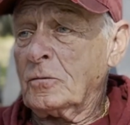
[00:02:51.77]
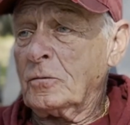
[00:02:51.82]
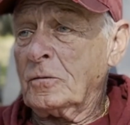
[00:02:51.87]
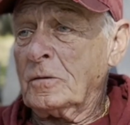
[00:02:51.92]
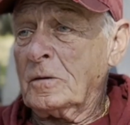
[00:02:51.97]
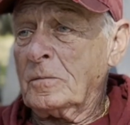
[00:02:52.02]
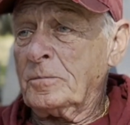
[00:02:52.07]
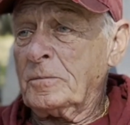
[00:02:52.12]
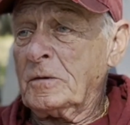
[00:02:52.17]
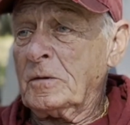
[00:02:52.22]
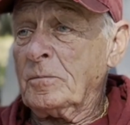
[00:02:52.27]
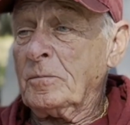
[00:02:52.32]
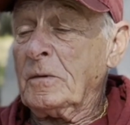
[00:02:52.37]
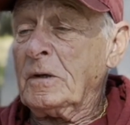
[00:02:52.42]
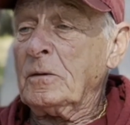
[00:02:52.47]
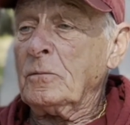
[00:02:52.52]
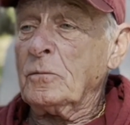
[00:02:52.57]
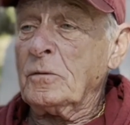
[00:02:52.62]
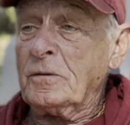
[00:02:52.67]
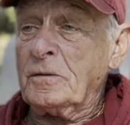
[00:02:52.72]
trip to
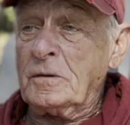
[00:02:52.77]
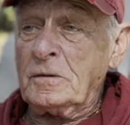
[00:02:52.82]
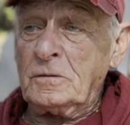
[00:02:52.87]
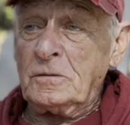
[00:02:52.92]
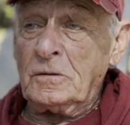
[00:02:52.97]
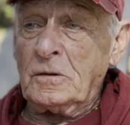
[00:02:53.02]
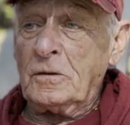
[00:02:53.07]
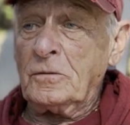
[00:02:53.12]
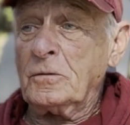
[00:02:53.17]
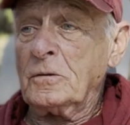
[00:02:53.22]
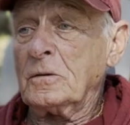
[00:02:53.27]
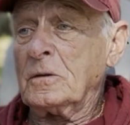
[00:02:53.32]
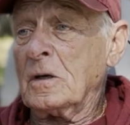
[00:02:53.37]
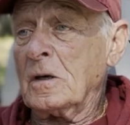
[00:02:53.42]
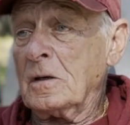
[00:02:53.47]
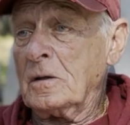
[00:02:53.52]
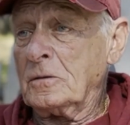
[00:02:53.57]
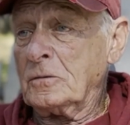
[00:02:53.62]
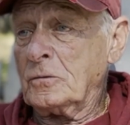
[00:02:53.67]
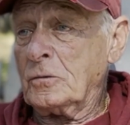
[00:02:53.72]
meet with another
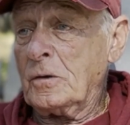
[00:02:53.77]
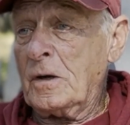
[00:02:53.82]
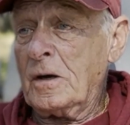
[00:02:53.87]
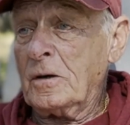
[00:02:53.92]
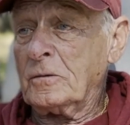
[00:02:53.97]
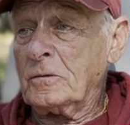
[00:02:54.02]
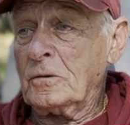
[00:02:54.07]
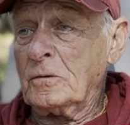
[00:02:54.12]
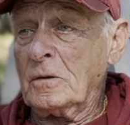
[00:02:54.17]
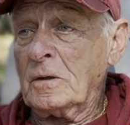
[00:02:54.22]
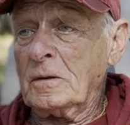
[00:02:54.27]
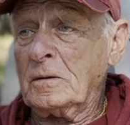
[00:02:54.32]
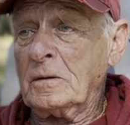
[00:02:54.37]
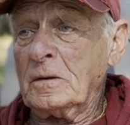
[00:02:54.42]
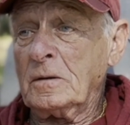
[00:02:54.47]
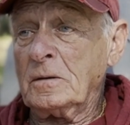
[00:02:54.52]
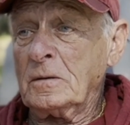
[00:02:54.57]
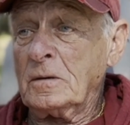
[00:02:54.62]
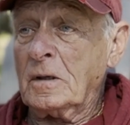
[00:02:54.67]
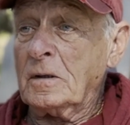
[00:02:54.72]
contractor
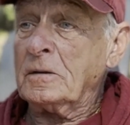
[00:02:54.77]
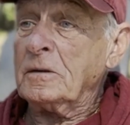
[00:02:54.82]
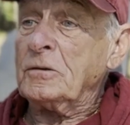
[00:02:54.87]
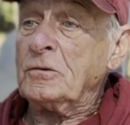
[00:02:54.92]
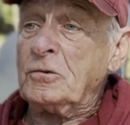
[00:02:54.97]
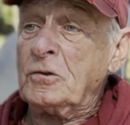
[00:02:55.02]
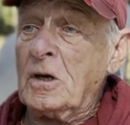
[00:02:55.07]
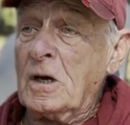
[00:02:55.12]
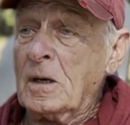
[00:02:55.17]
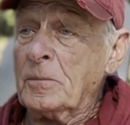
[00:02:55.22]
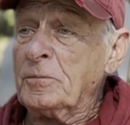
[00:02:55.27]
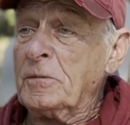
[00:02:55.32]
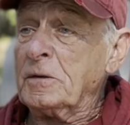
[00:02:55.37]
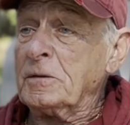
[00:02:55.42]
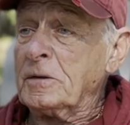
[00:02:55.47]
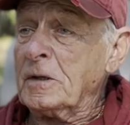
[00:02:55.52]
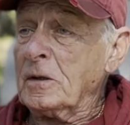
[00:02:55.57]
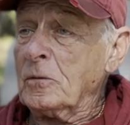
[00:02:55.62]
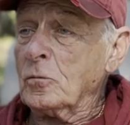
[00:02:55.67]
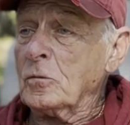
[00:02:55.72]
on a job
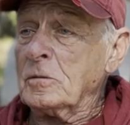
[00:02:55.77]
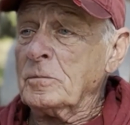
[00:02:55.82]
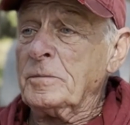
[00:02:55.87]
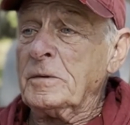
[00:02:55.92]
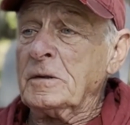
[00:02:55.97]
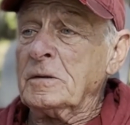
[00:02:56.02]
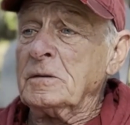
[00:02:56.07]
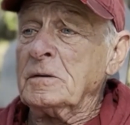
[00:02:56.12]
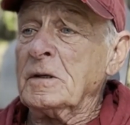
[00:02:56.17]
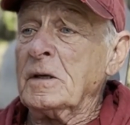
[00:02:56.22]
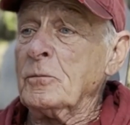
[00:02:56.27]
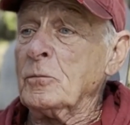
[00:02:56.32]
that they were bidding.